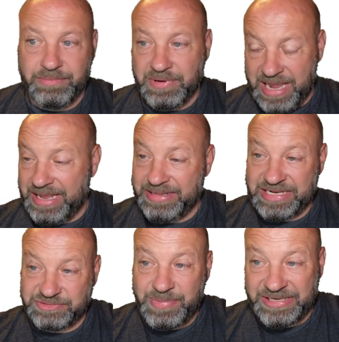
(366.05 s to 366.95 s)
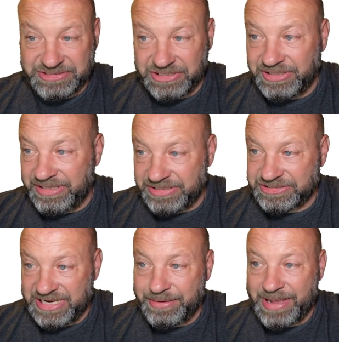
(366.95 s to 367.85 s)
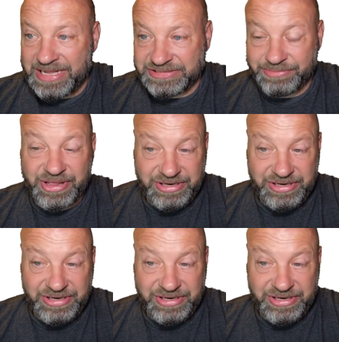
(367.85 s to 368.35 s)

Okay, that's basically the same concept.